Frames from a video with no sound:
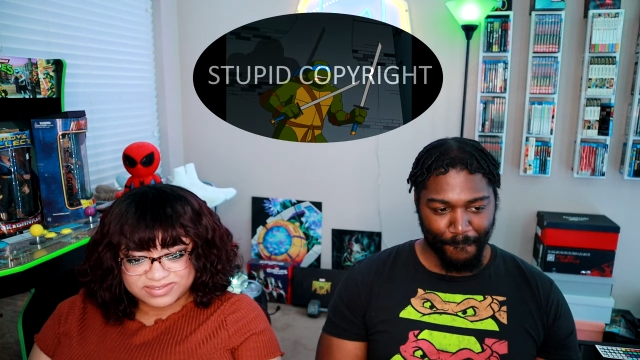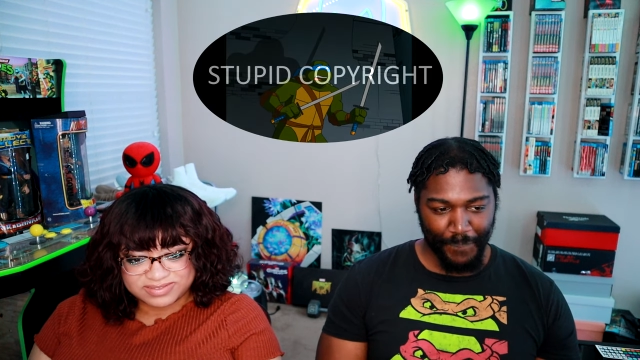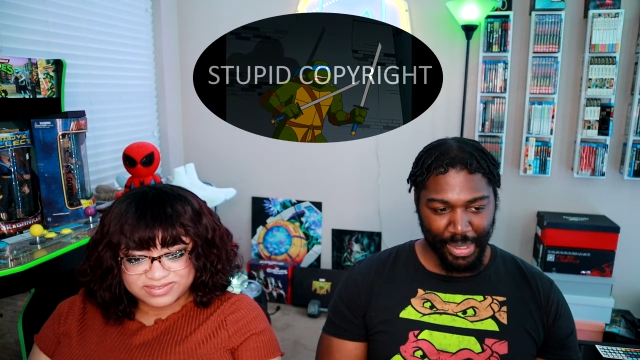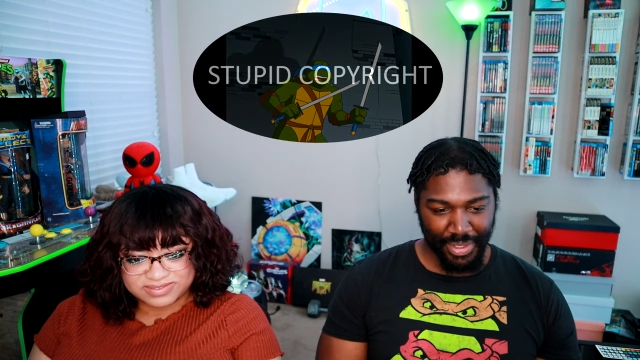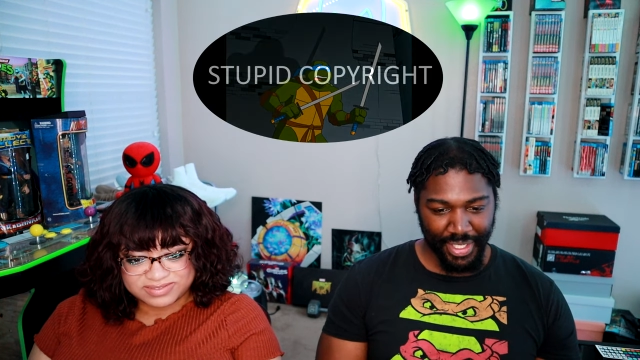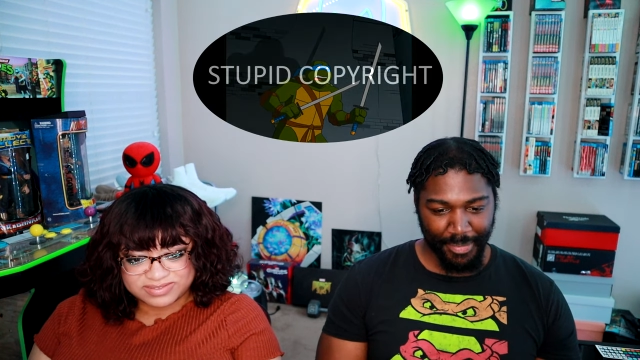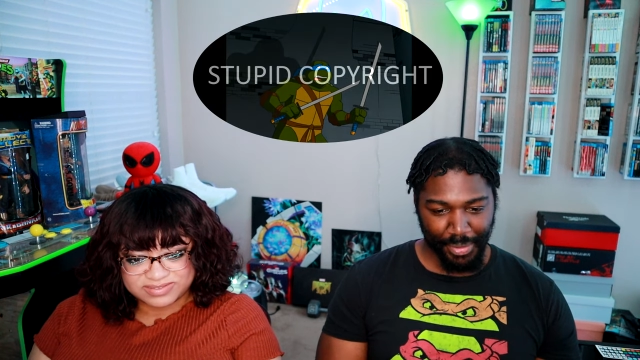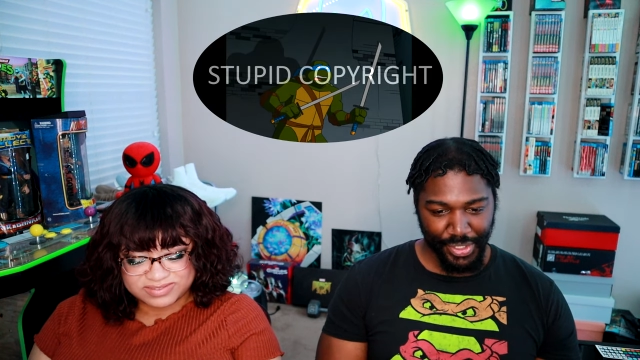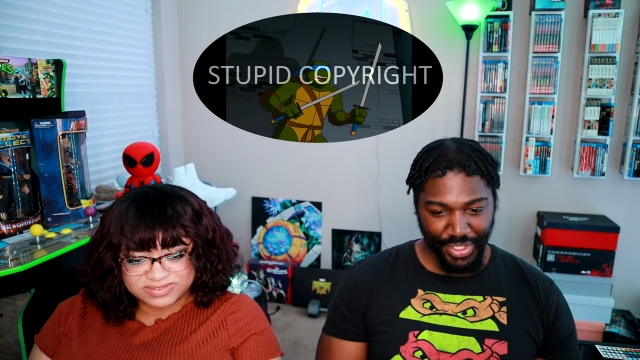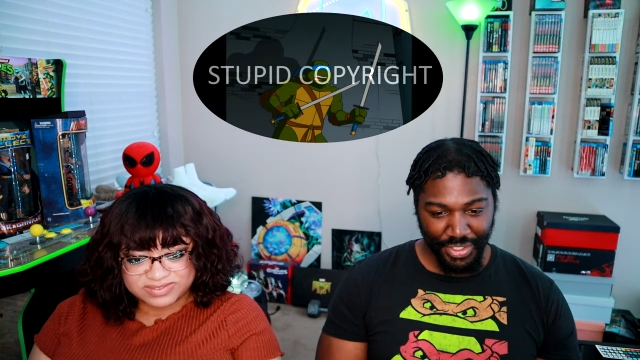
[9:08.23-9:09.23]
Speaker 1: Built-in
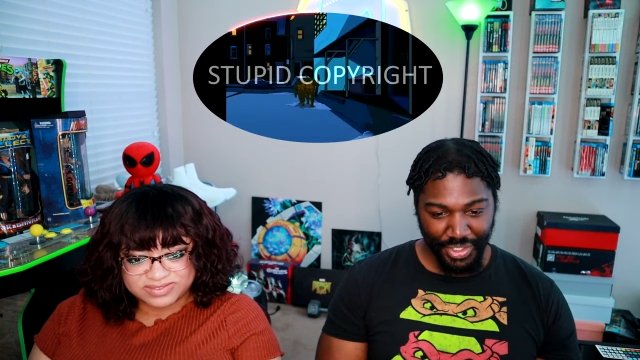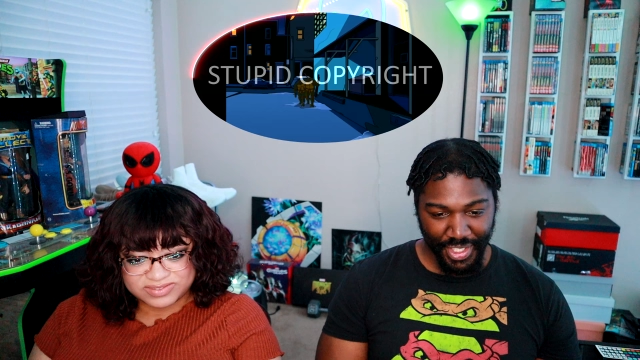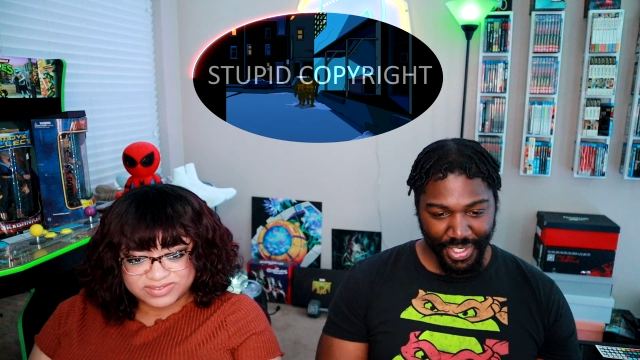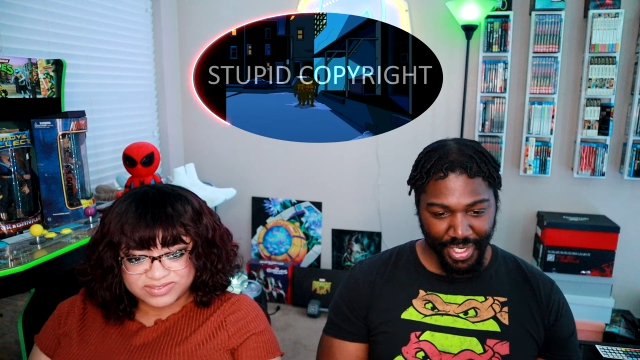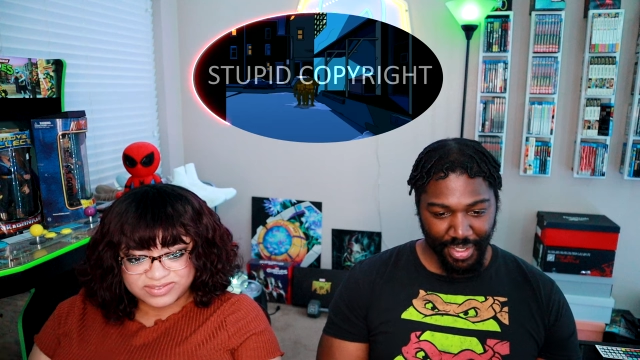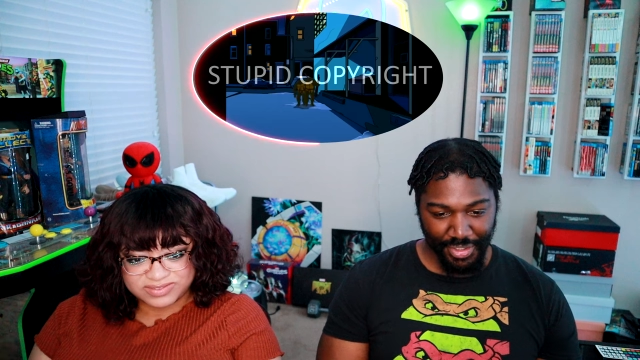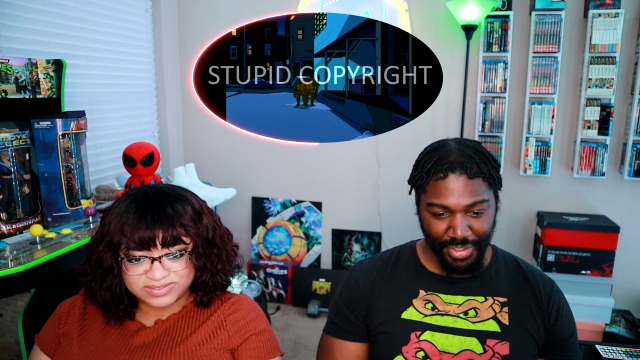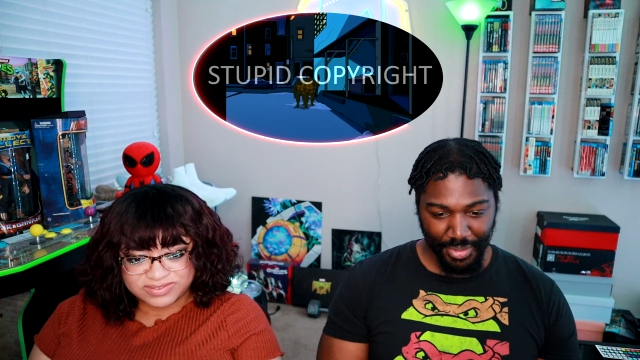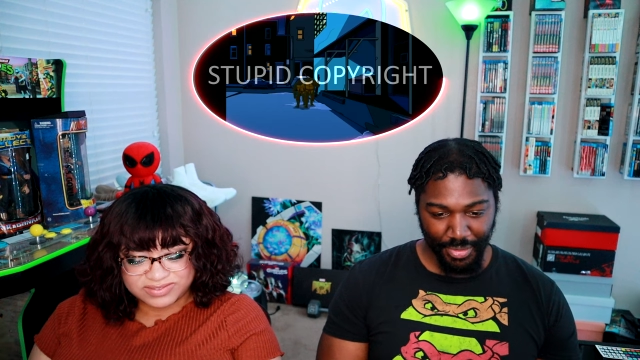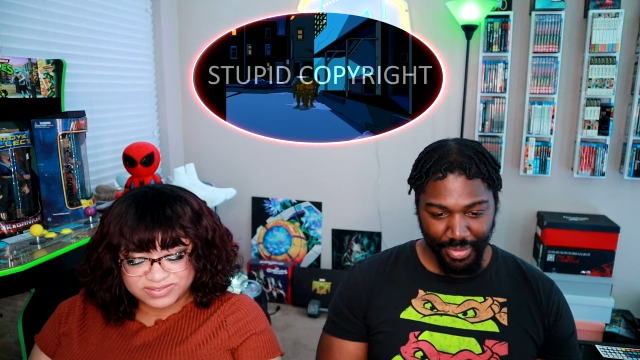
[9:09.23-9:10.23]
PlayStation technology
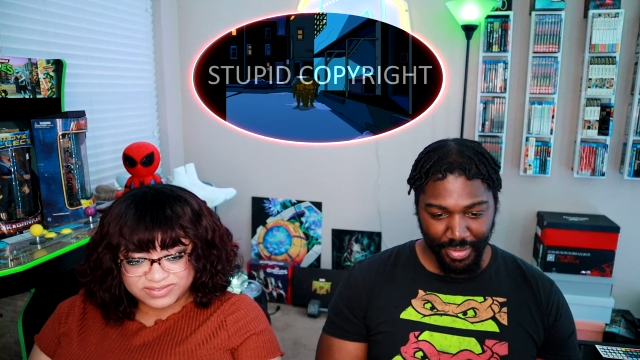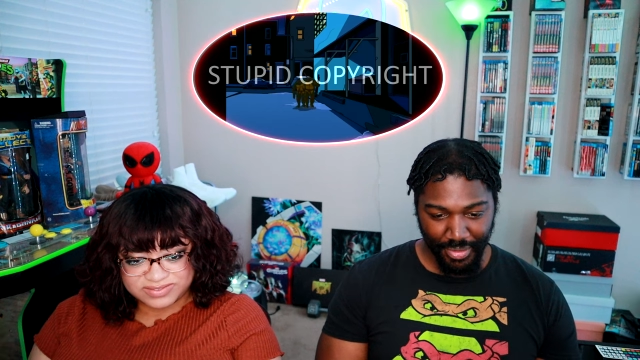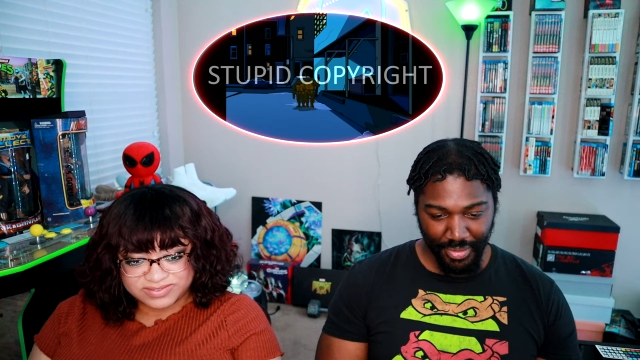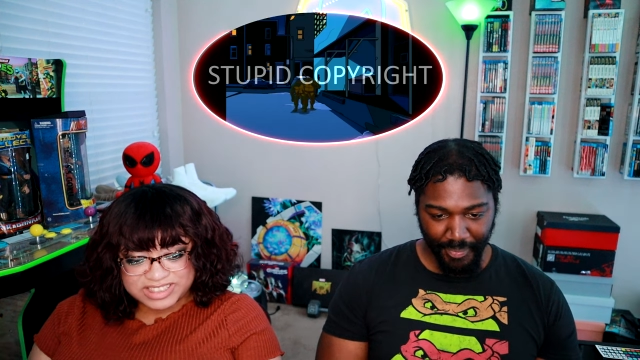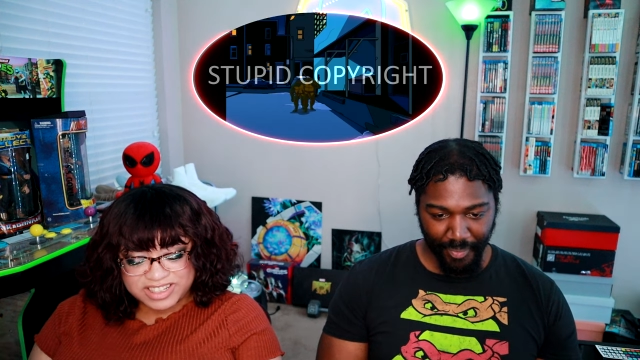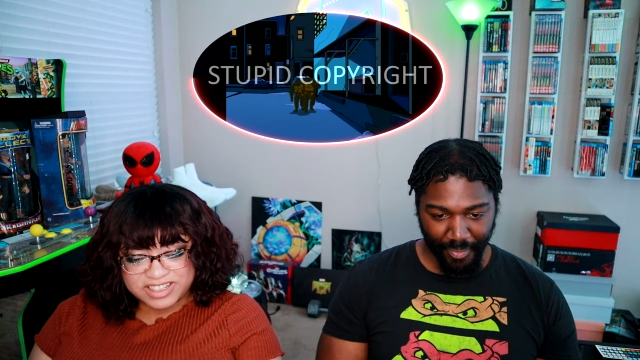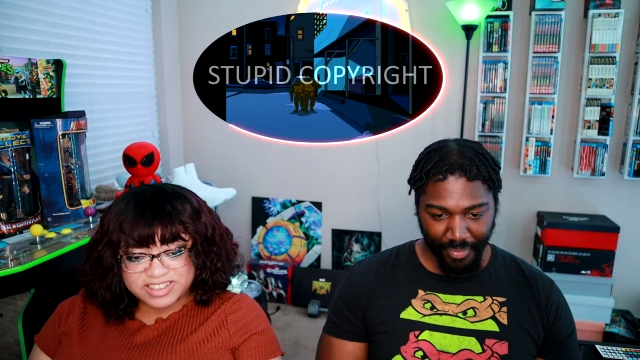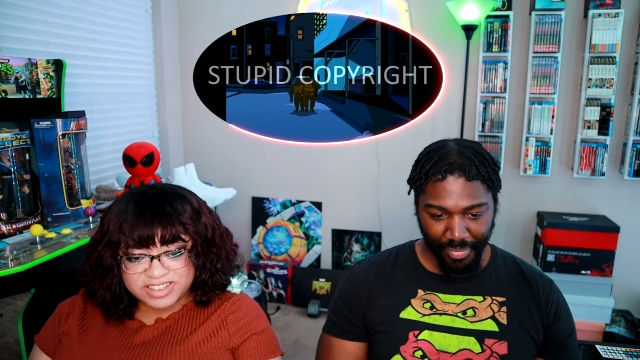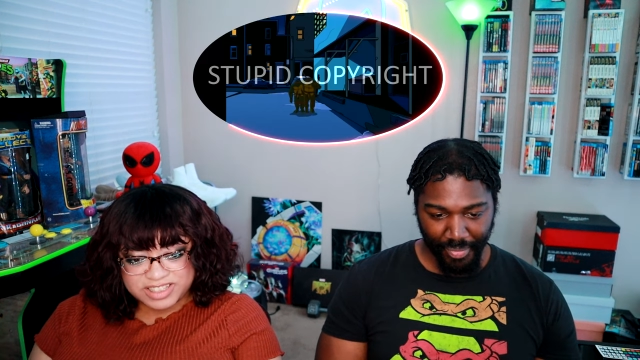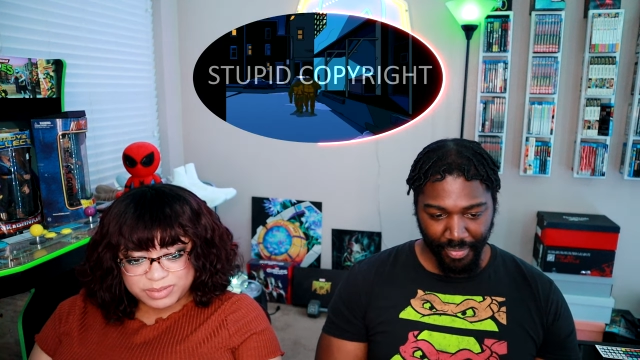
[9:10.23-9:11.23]
sword.
Speaker 2: Yeah, he
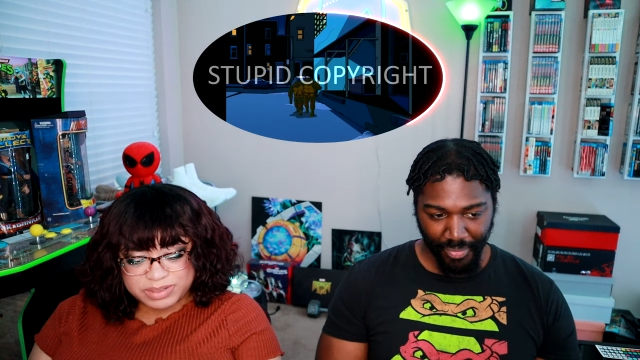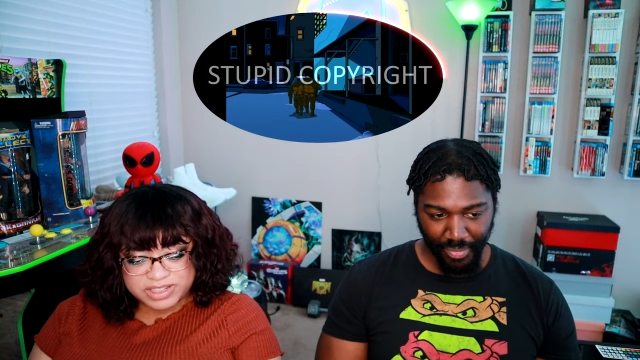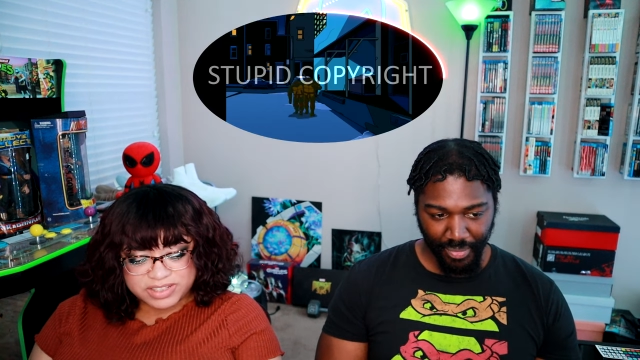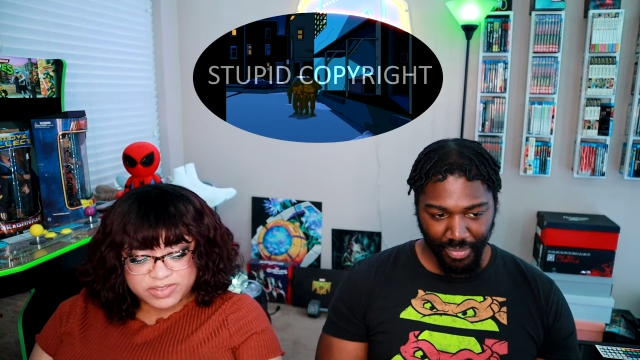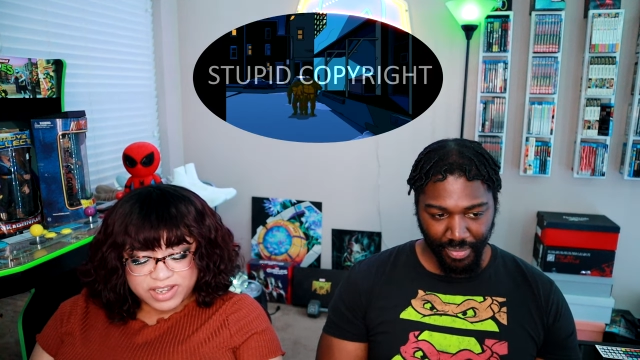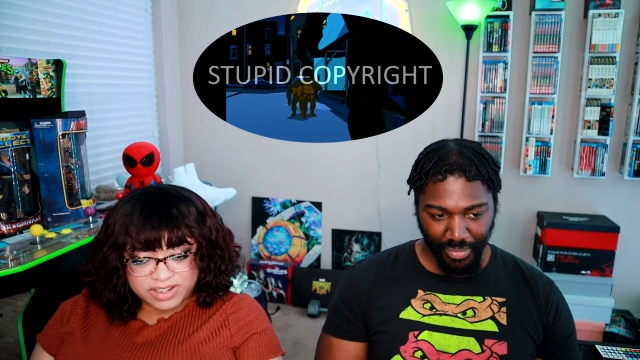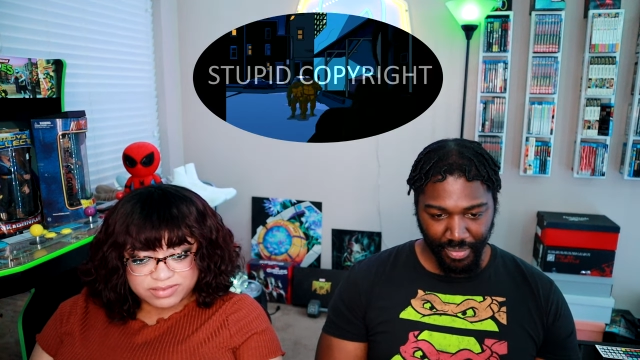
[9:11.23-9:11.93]
looked like the PS5.